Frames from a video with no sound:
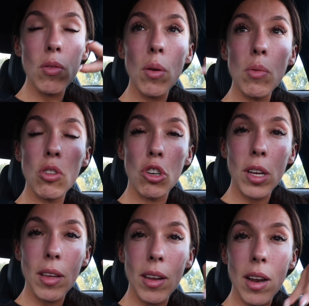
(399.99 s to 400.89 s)
So it was
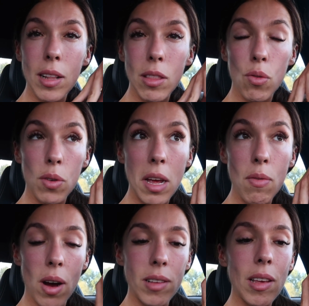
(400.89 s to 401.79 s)
chicken and three
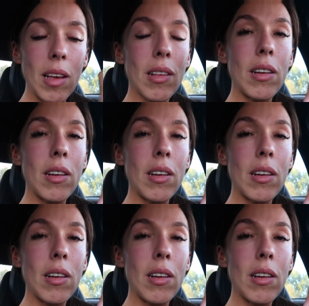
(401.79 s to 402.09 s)
rice cakes.